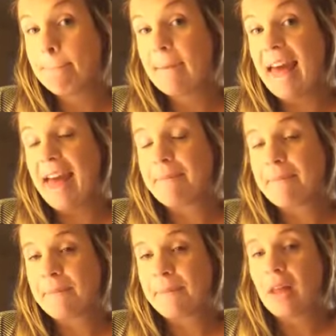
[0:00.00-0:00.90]
Okay.
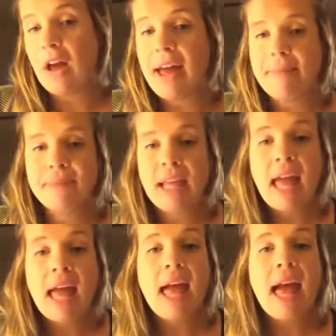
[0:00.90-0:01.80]
All right.
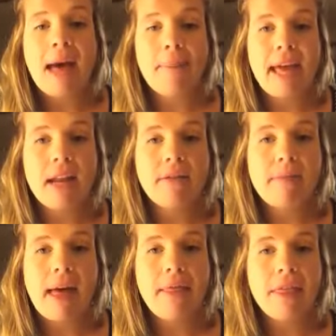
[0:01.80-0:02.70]
happy end of
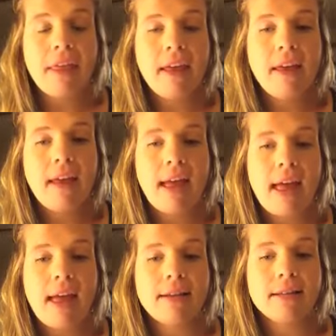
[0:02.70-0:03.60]
month
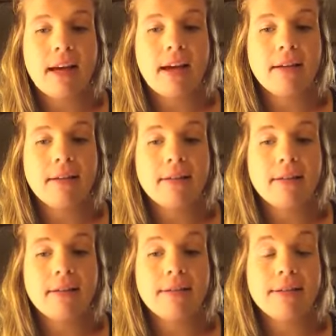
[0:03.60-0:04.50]
and
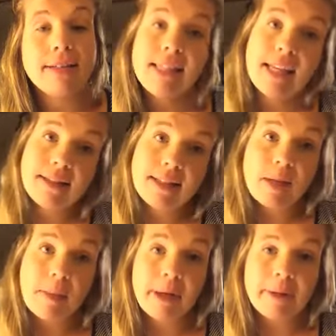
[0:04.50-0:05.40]
see you in
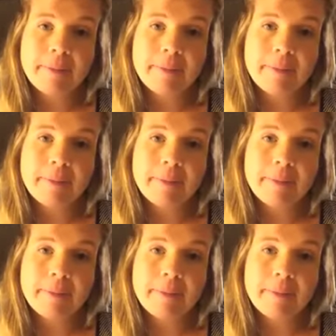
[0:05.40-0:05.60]
September.